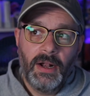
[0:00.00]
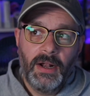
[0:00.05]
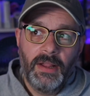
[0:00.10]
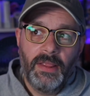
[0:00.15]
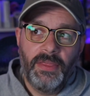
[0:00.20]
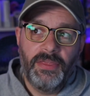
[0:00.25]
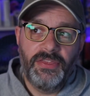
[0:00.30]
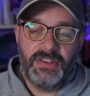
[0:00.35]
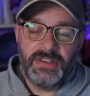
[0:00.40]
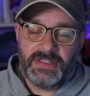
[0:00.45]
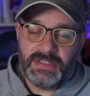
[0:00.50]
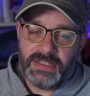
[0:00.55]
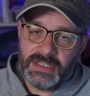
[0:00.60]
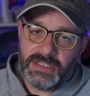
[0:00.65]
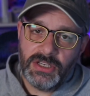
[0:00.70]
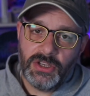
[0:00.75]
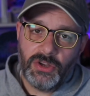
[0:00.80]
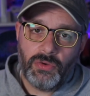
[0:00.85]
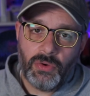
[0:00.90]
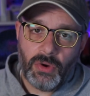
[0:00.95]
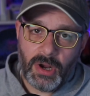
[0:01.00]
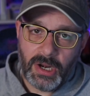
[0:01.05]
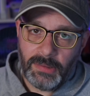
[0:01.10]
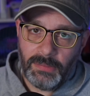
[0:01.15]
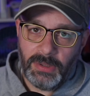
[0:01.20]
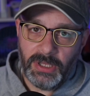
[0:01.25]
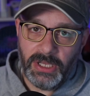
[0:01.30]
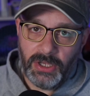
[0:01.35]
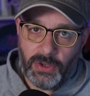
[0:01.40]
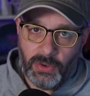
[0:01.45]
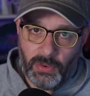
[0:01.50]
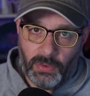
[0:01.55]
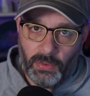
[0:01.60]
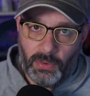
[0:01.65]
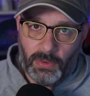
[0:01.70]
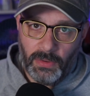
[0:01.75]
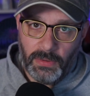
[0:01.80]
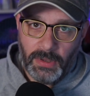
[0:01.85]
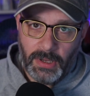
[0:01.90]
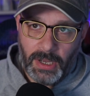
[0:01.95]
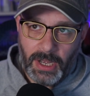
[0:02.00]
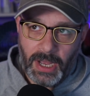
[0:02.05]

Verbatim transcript: This is incredibly cool.